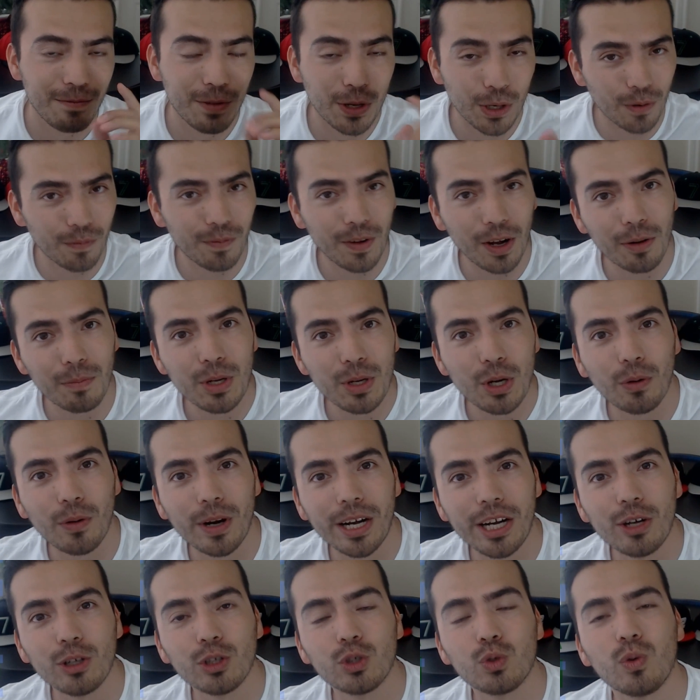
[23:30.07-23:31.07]
you don't follow me
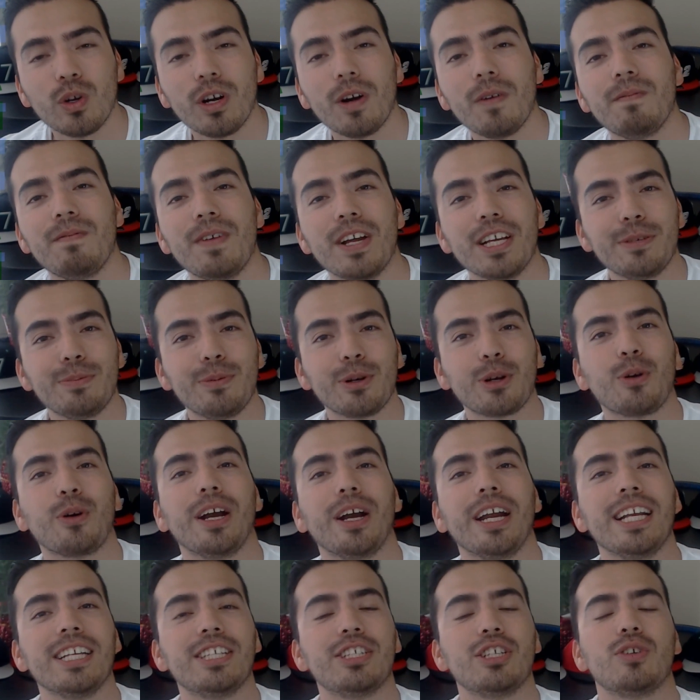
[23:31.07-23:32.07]
already on Twitter, Facebook, or
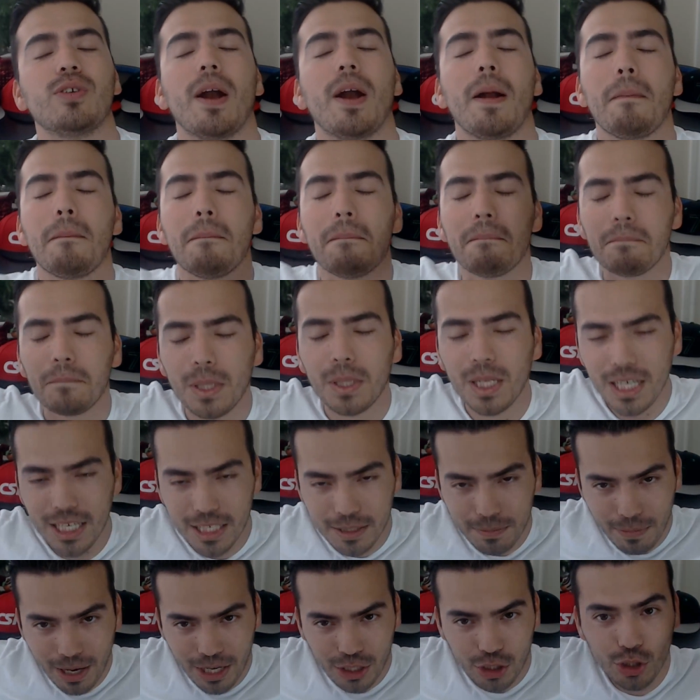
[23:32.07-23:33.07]
Instagram, please
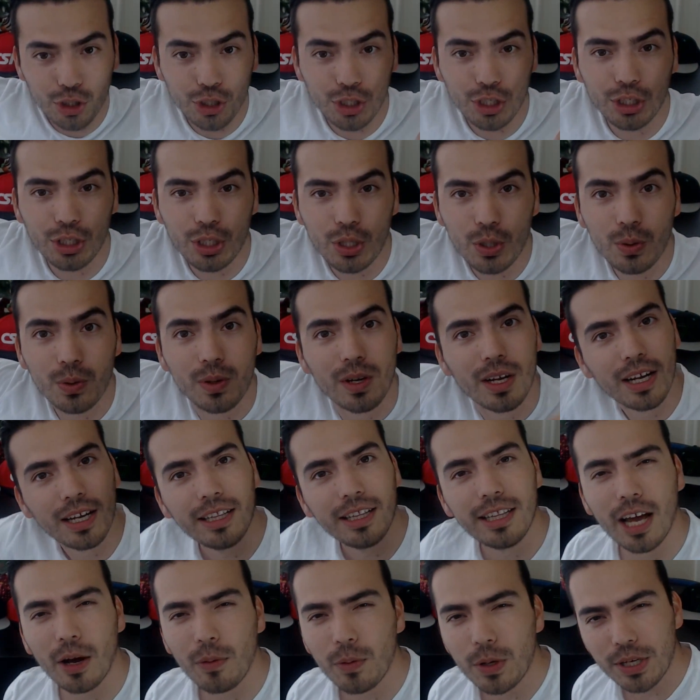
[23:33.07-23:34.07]
make sure you do.
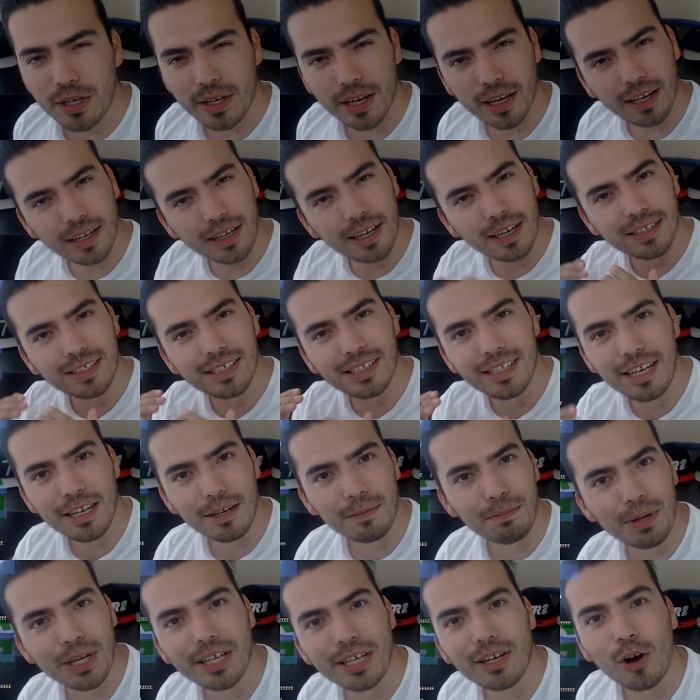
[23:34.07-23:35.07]
That way you kind of get a sneak
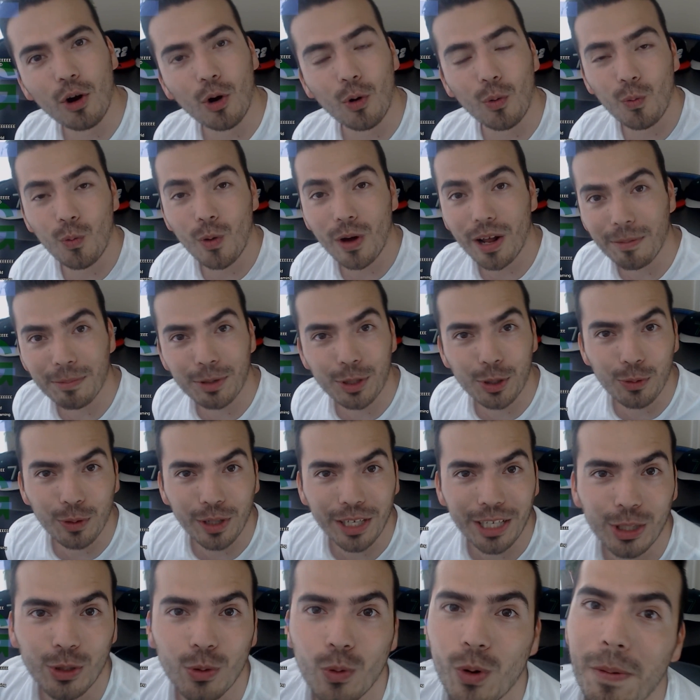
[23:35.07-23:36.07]
peek of what I'm
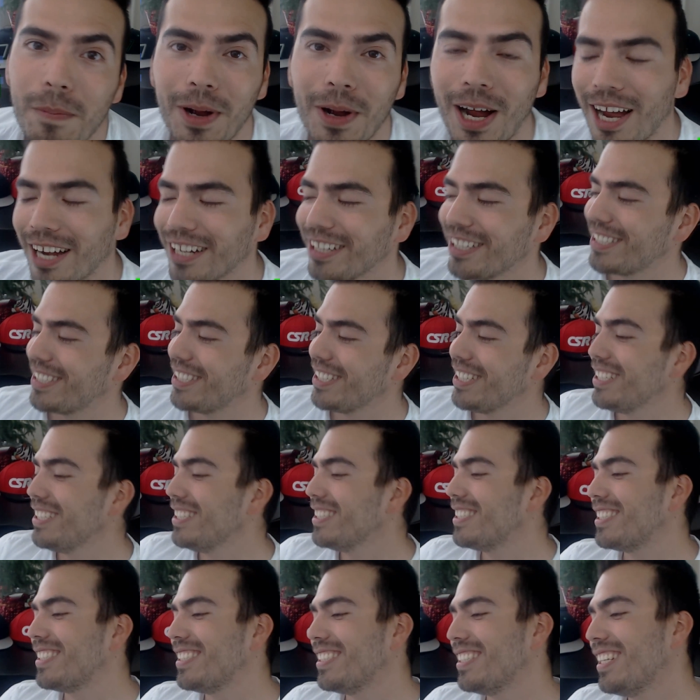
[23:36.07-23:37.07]
currently doing behind the
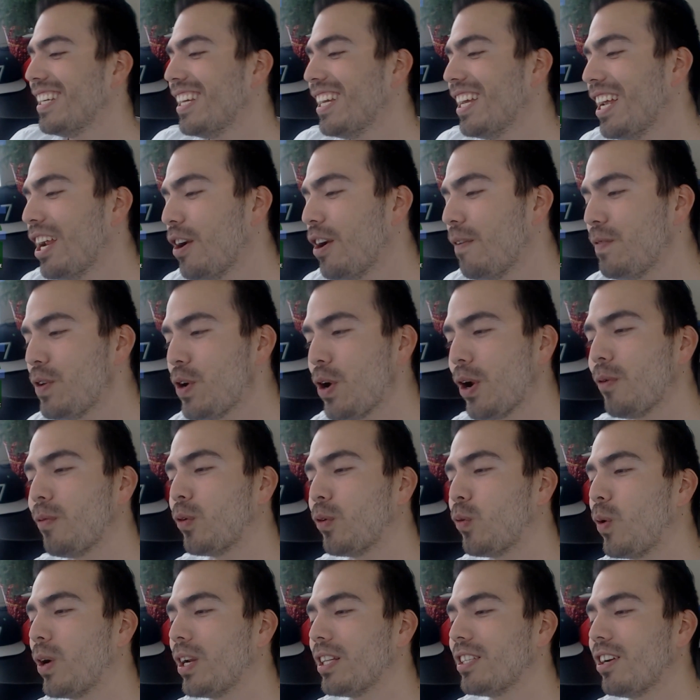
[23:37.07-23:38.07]
scenes. If you ever
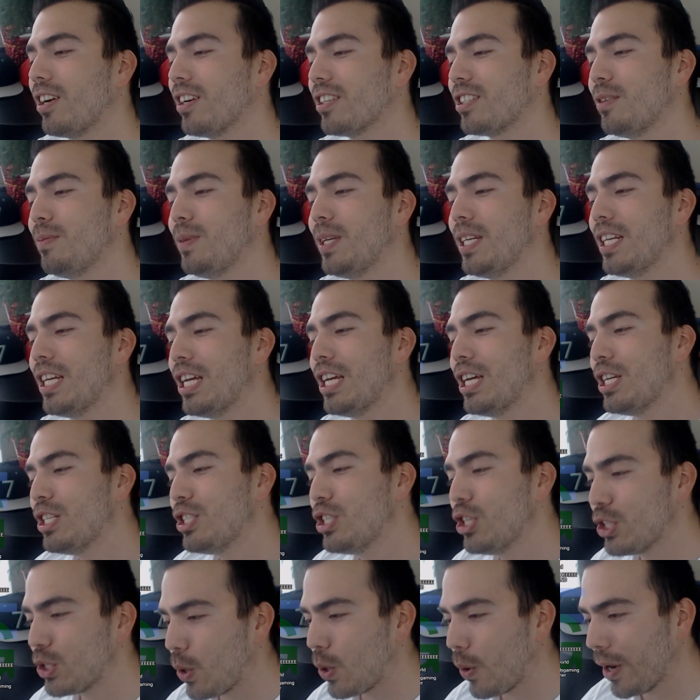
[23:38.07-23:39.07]
want to talk to me,
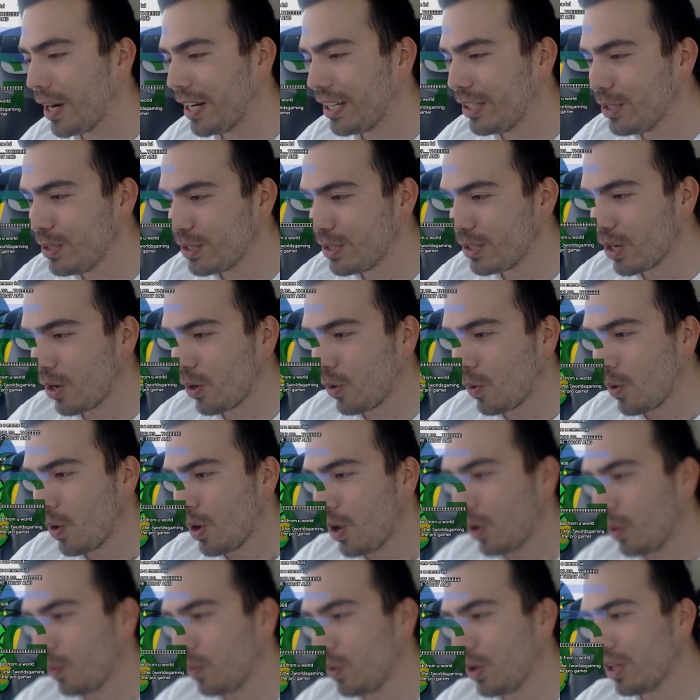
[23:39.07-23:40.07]
just go ahead and do so.
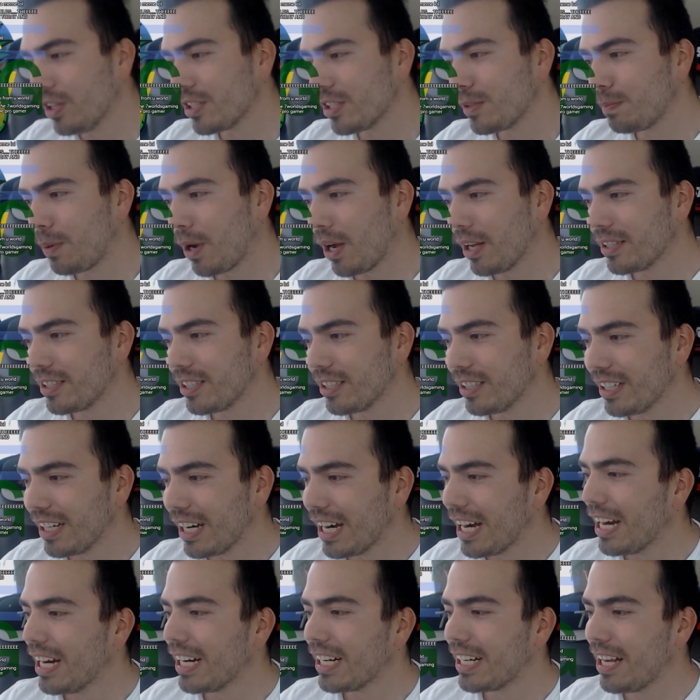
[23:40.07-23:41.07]
Will Sponter,
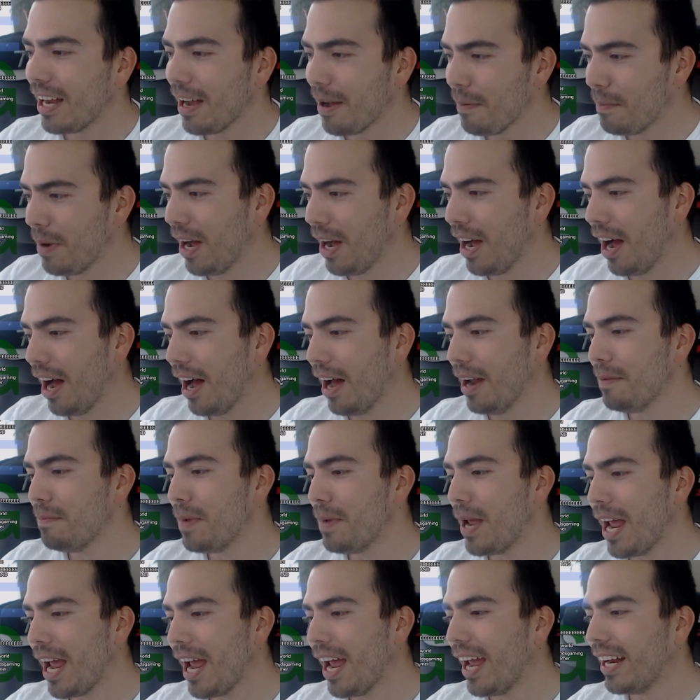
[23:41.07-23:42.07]
come on,
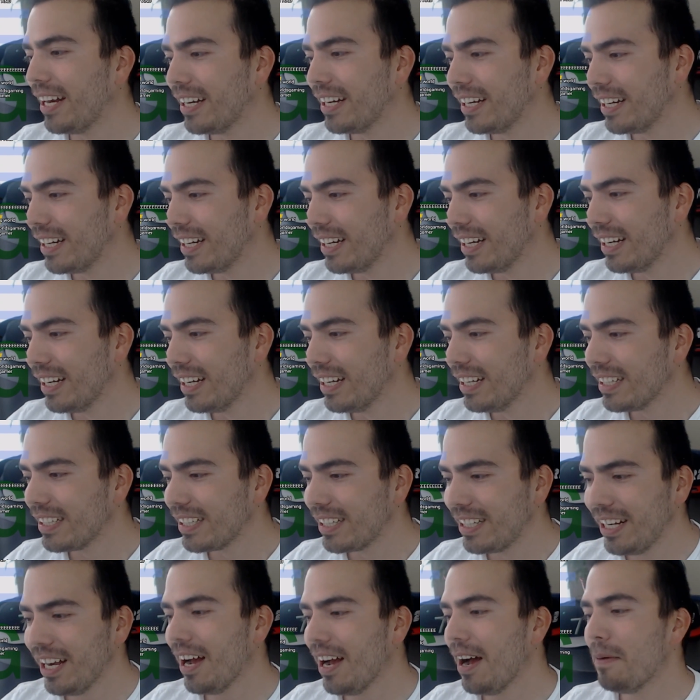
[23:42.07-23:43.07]
man.
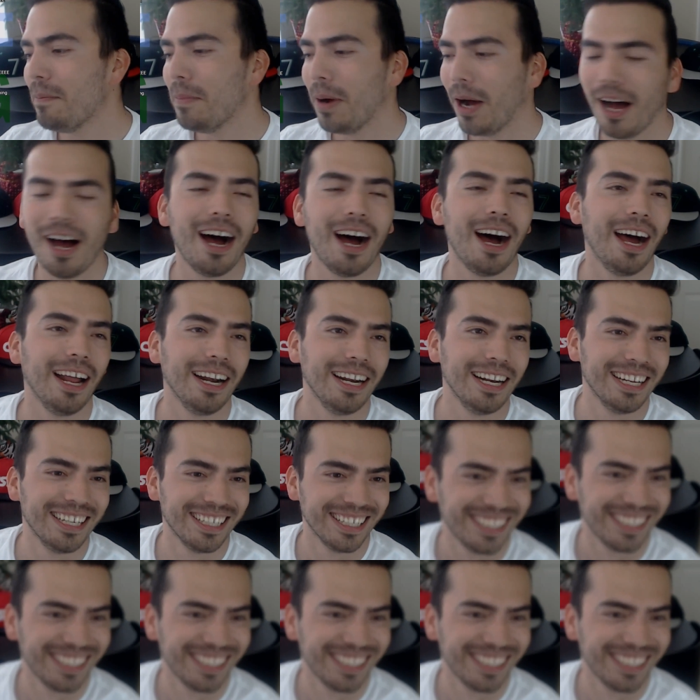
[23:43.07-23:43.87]
Come on.